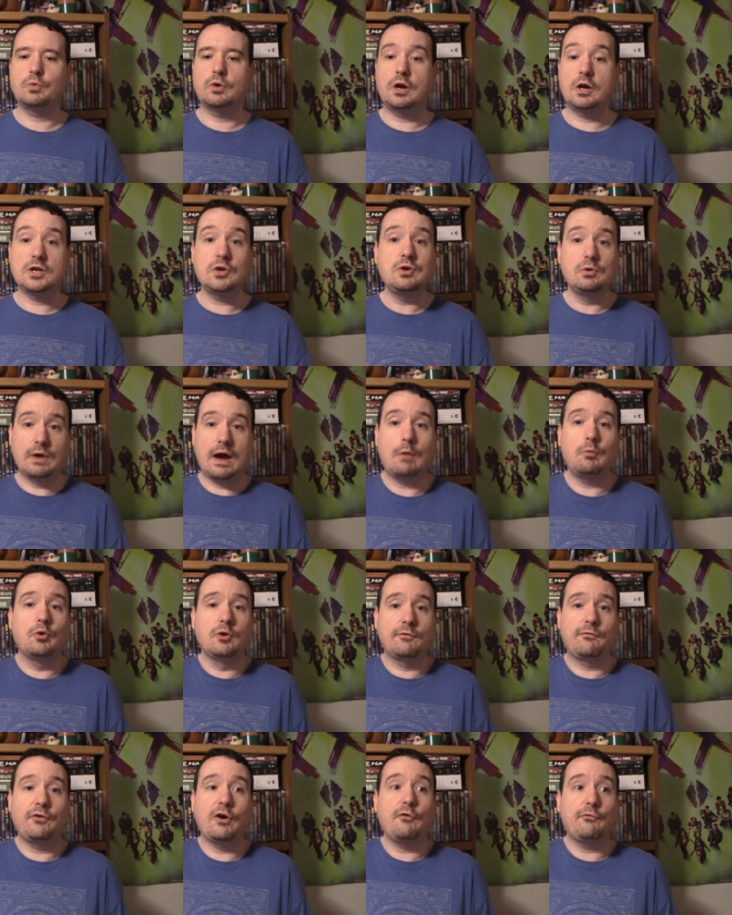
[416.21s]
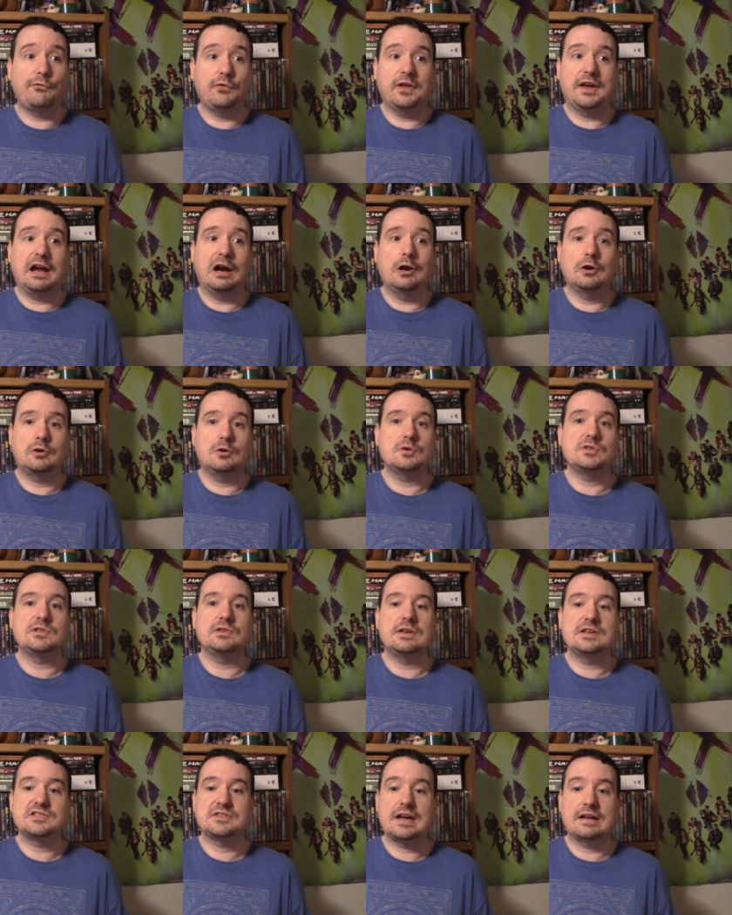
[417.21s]
where you could, I really felt for the characters in
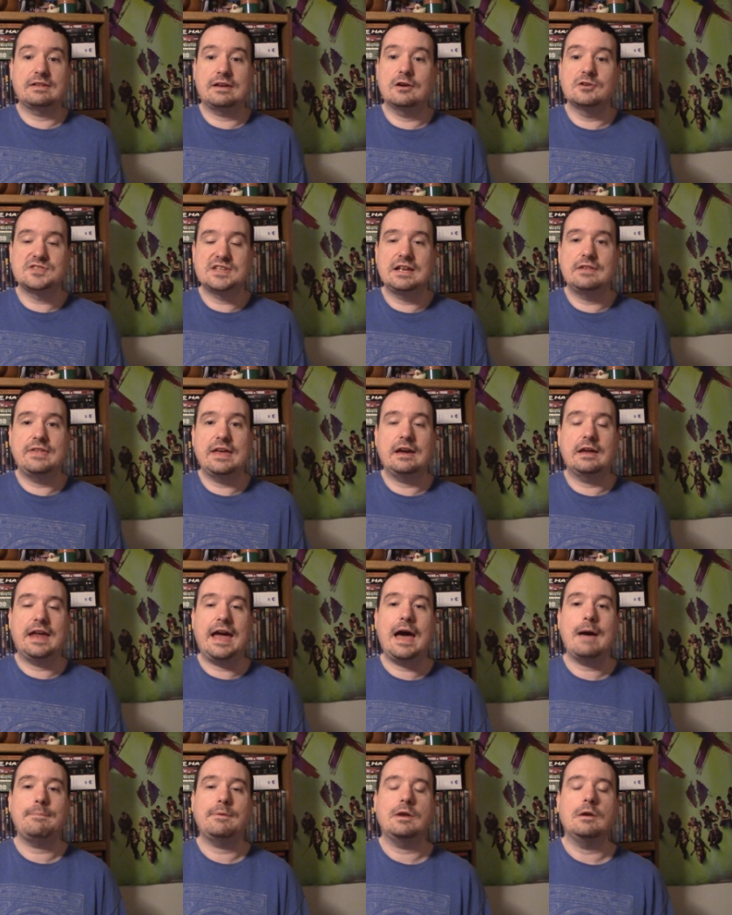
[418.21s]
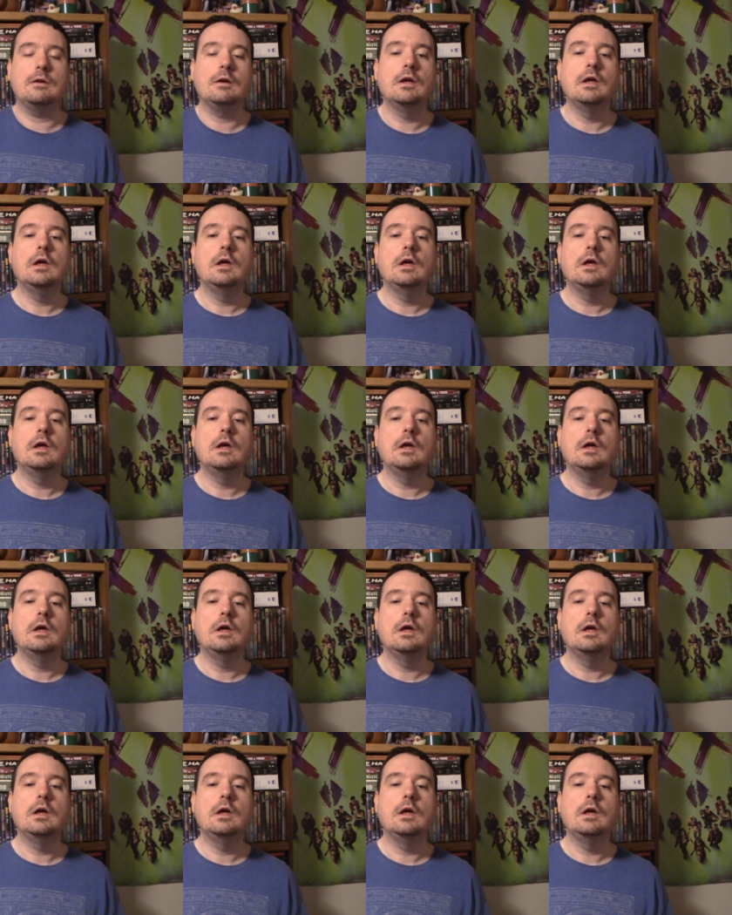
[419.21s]
this, like, because anything could happen.